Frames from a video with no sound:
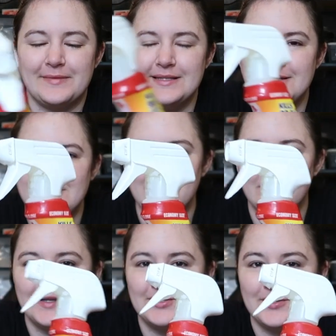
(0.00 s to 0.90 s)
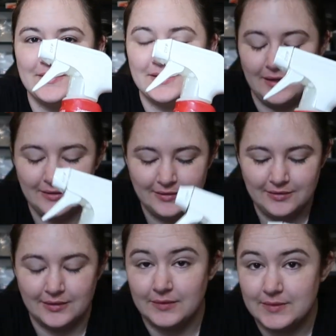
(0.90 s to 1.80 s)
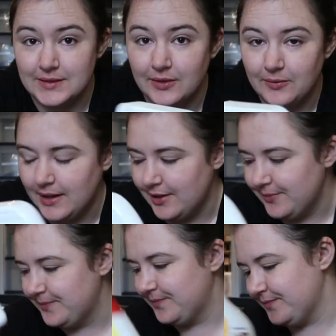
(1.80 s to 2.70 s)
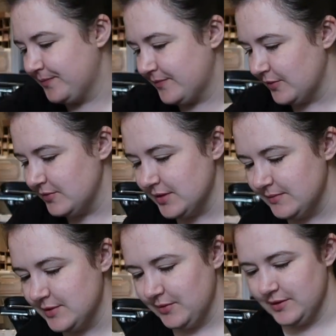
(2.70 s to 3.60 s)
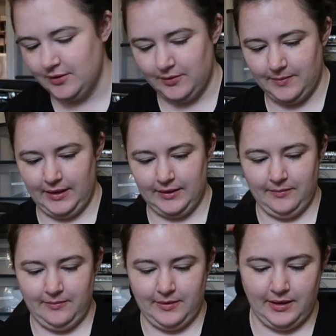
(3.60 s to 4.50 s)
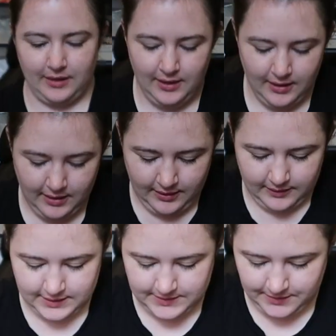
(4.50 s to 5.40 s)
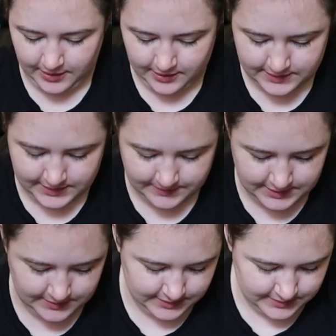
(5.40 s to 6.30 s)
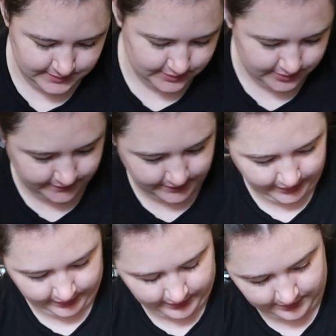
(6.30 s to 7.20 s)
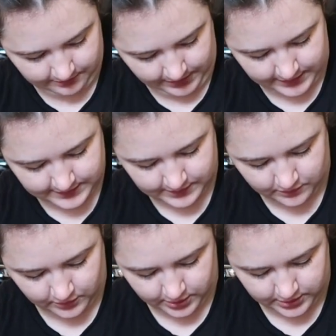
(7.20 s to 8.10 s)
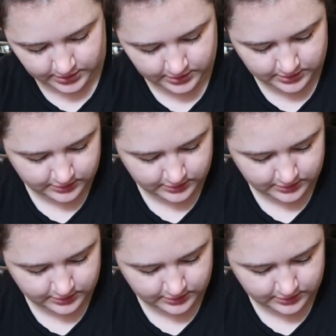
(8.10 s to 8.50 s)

It's also a multi-surface cleaner, and I was like, well, worst comes to worst, I'll repaint it. But this part seems to be some sort of like painted wood.